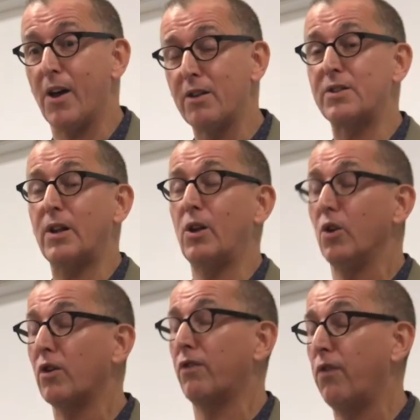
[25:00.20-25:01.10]
I used to
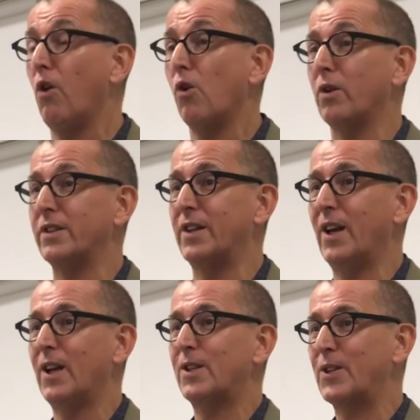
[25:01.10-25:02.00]
look forward
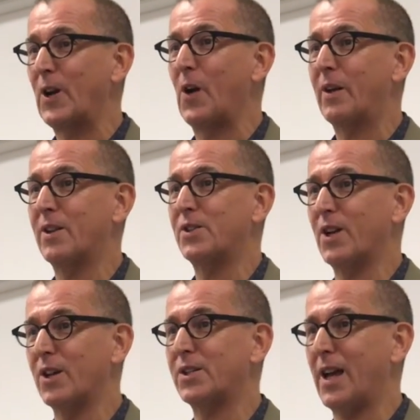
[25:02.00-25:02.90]
to going to
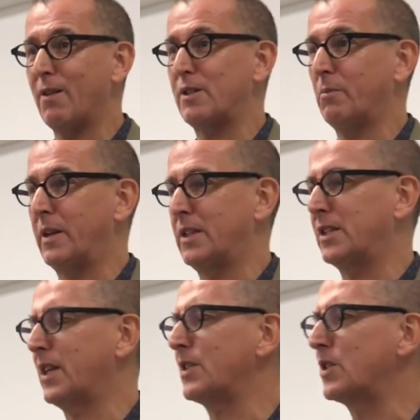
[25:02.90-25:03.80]
church council
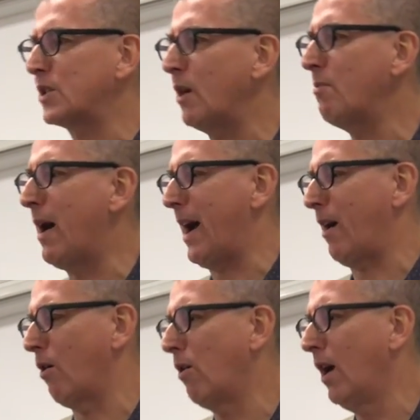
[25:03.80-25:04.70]
meetings because
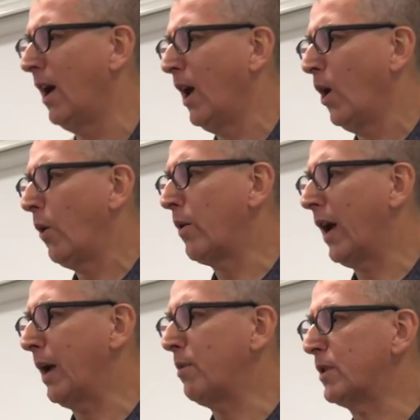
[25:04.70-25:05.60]
somehow we
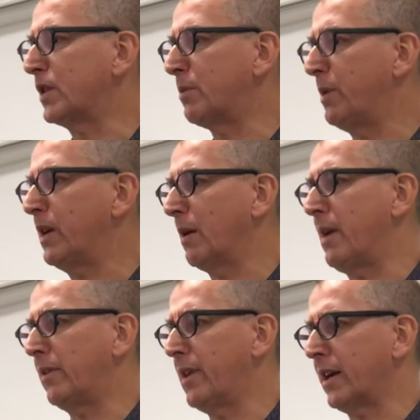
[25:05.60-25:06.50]
were able to speak
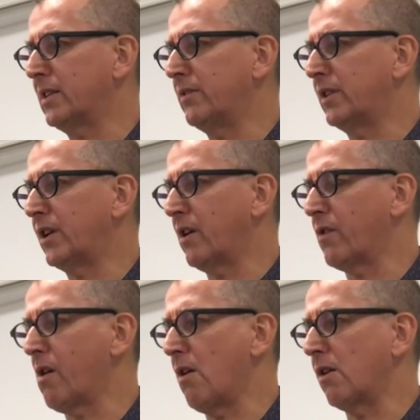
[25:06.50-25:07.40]
about the activity
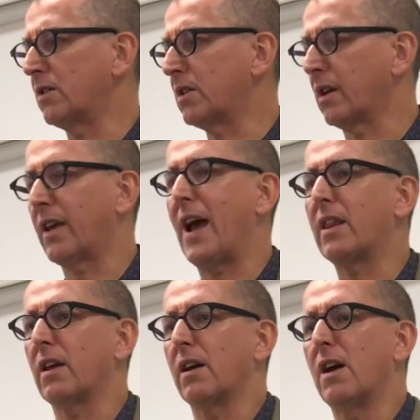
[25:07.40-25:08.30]
of God
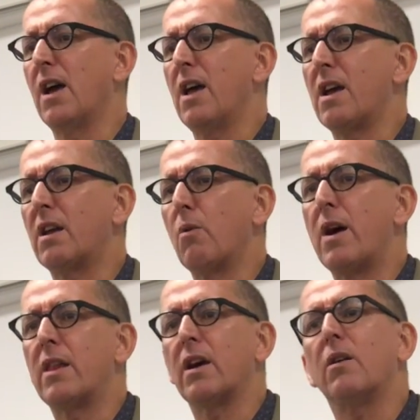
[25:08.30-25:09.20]
together in a
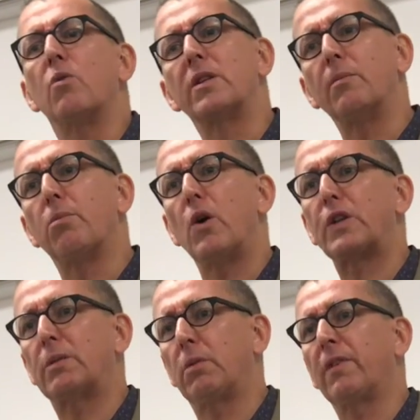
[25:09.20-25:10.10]
way that was
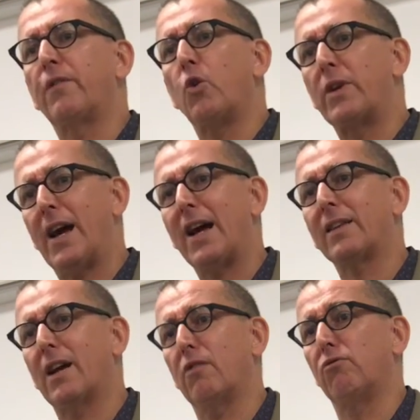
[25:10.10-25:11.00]
impossible before we'd
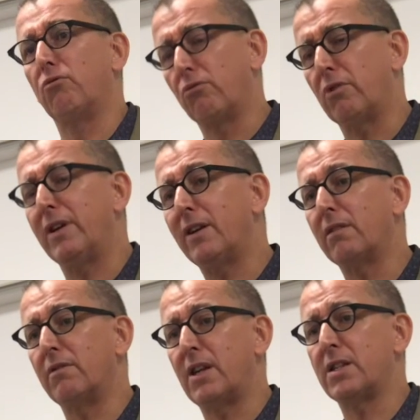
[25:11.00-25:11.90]
had that
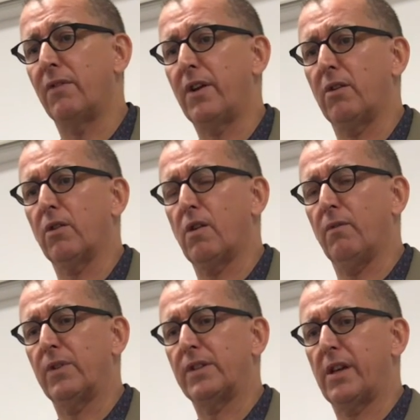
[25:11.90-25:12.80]
really, really difficult
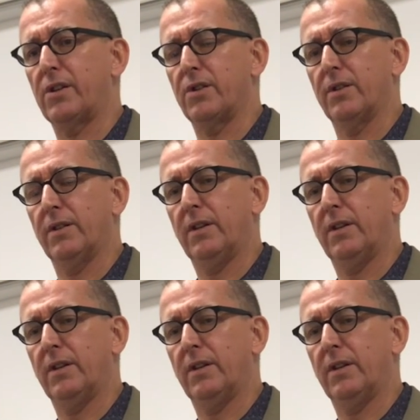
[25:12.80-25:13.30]
conversation.